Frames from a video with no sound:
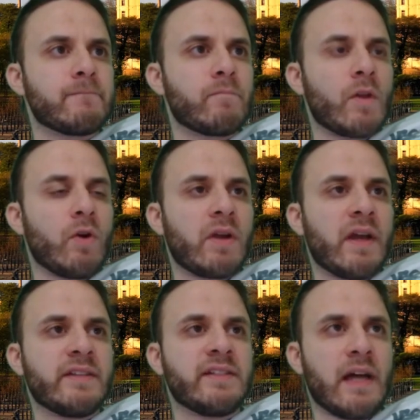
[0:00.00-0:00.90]

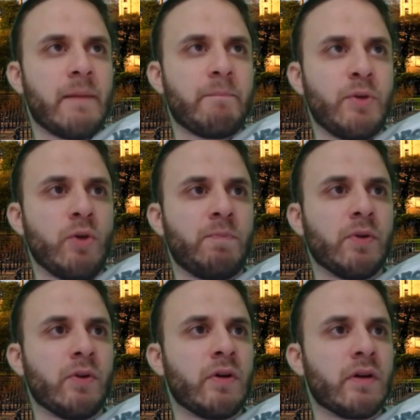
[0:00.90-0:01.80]
Okay, some
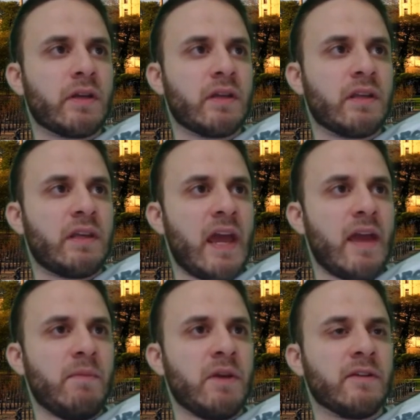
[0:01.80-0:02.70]
people
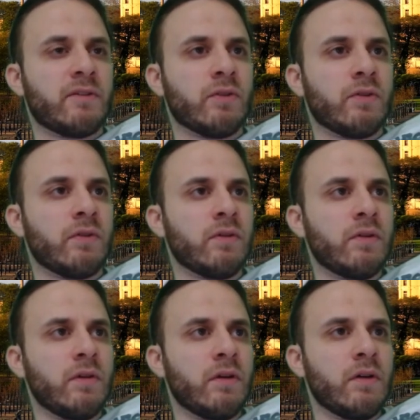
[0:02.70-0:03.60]
came here to
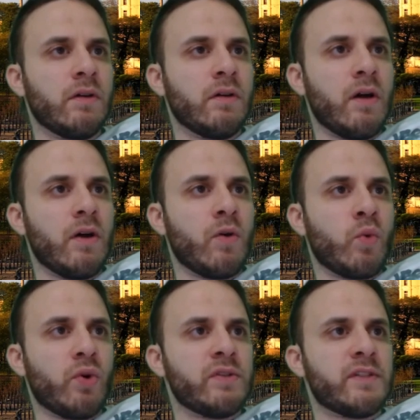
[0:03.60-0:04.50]

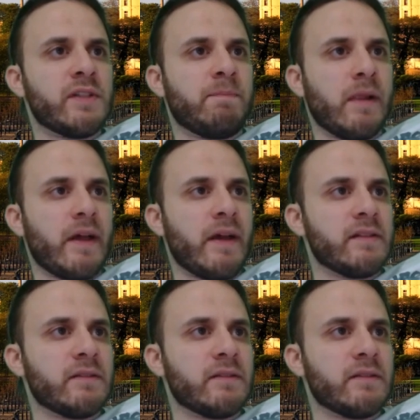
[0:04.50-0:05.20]
ruin the place.